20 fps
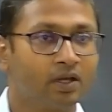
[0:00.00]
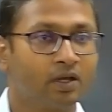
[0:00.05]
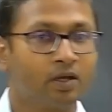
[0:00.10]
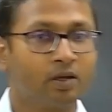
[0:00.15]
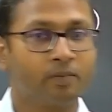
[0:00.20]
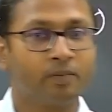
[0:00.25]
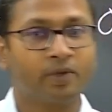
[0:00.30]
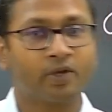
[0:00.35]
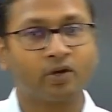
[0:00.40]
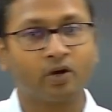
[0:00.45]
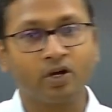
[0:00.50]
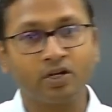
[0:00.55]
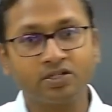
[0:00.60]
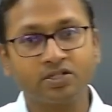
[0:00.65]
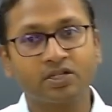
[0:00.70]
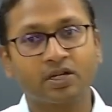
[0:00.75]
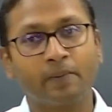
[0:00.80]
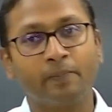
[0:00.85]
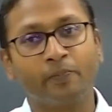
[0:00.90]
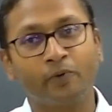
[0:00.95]
because
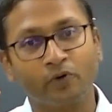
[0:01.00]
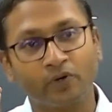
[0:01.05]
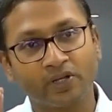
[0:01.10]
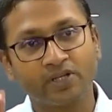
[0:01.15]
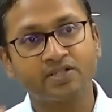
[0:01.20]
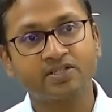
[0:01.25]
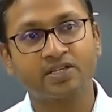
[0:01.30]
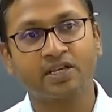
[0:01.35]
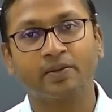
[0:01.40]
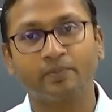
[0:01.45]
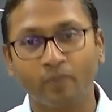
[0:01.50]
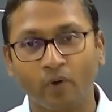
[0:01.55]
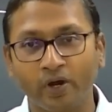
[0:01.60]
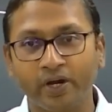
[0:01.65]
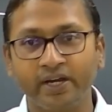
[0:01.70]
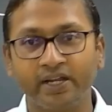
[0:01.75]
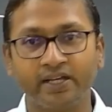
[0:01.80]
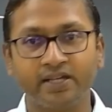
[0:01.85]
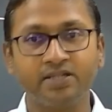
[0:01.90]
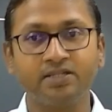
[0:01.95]
computing sigmoid
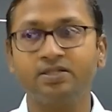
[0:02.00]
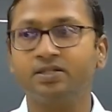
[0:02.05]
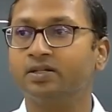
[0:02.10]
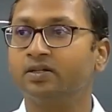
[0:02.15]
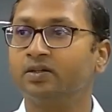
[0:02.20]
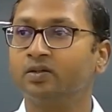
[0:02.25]
is